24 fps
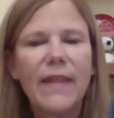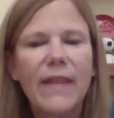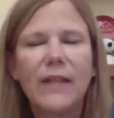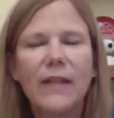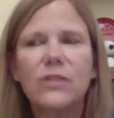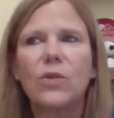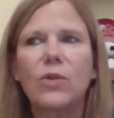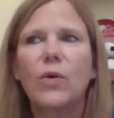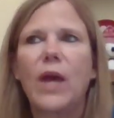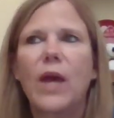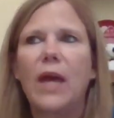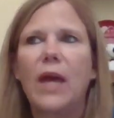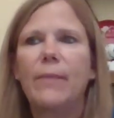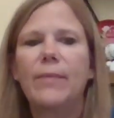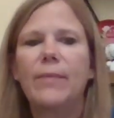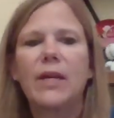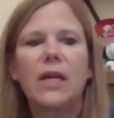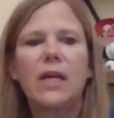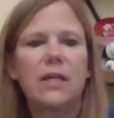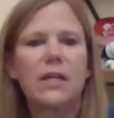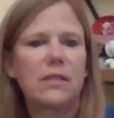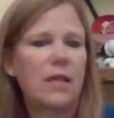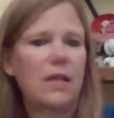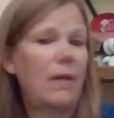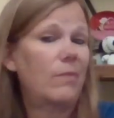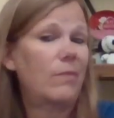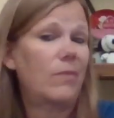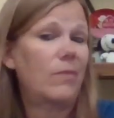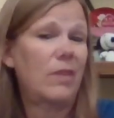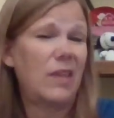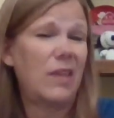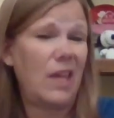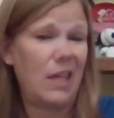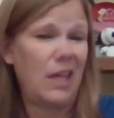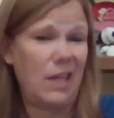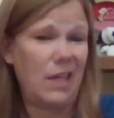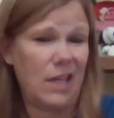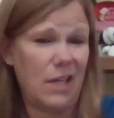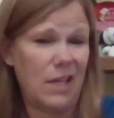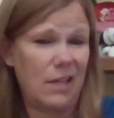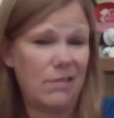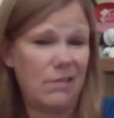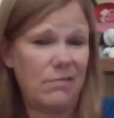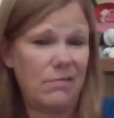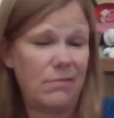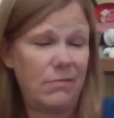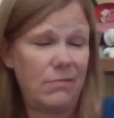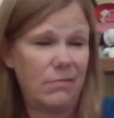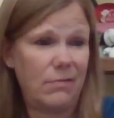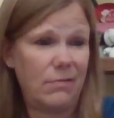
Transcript: That's okay because I'm thinking